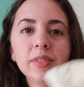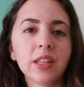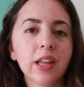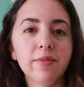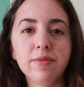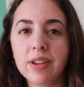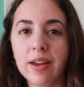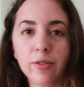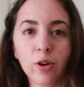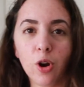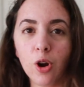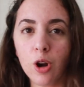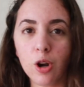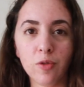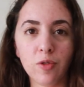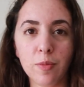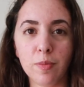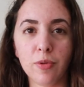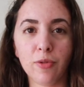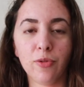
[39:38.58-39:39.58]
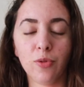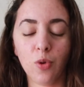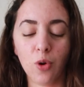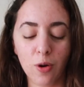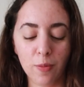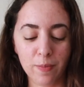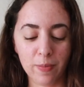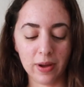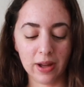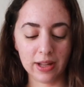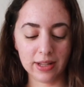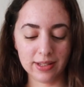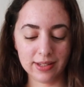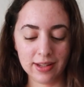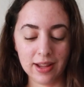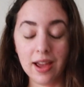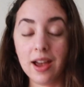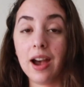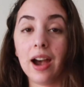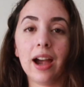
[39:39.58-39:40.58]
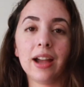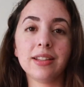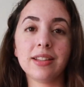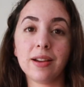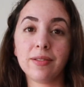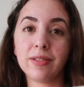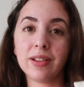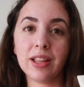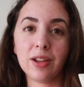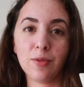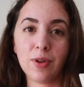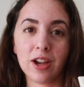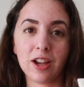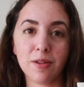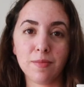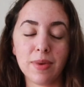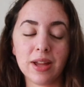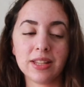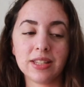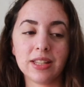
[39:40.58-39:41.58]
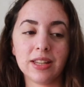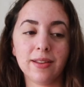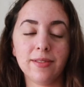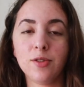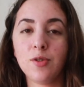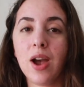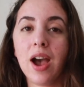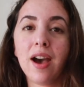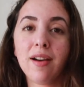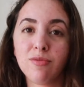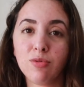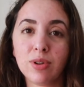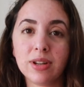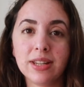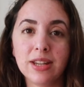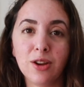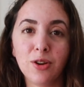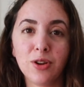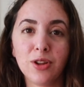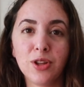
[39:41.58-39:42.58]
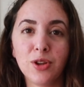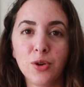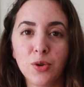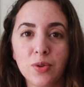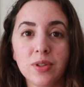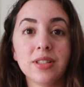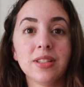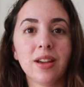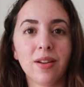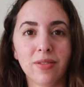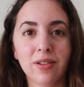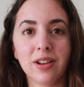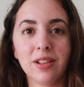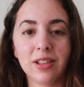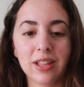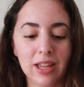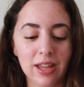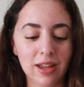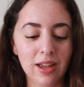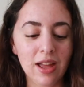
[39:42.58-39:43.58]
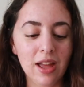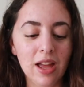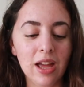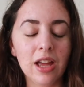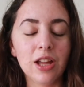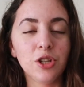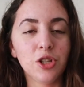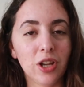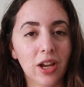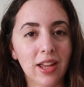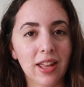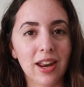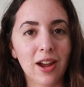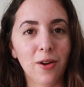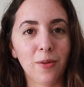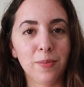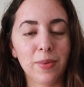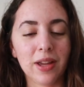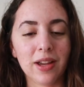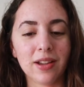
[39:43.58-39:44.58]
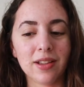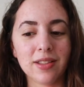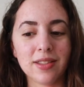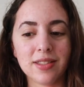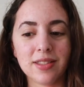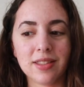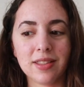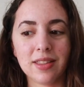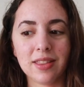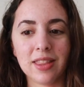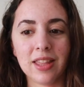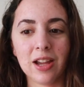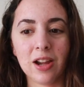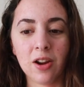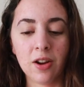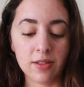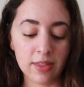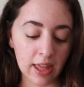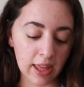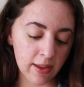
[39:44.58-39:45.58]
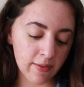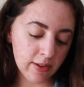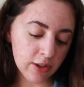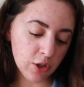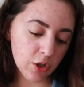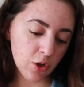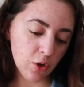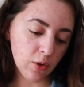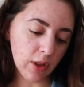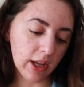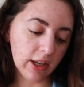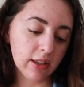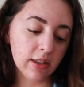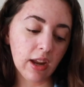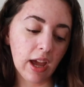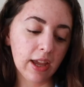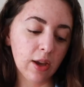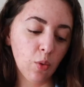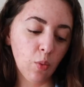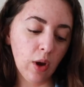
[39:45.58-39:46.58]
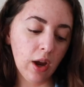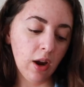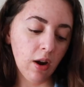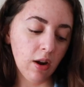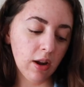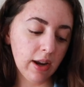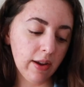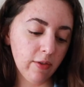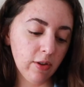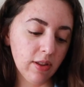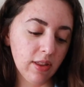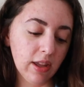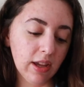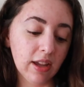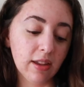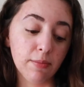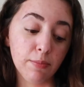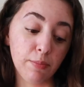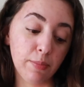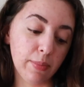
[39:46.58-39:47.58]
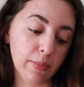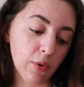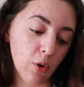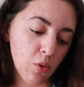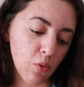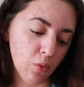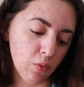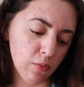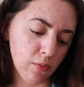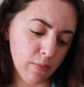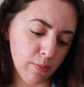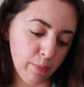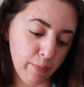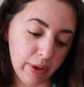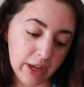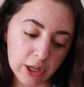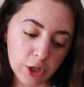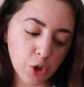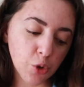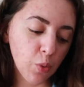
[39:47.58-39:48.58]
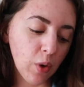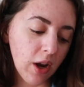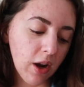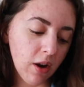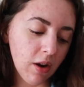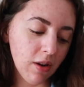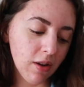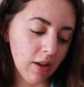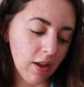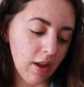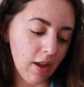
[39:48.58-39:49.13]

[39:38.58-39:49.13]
I've never heard of it before, but I definitely recommend it. If you have one near you, definitely check it out, because they even do like nightwear and everything, and beach wear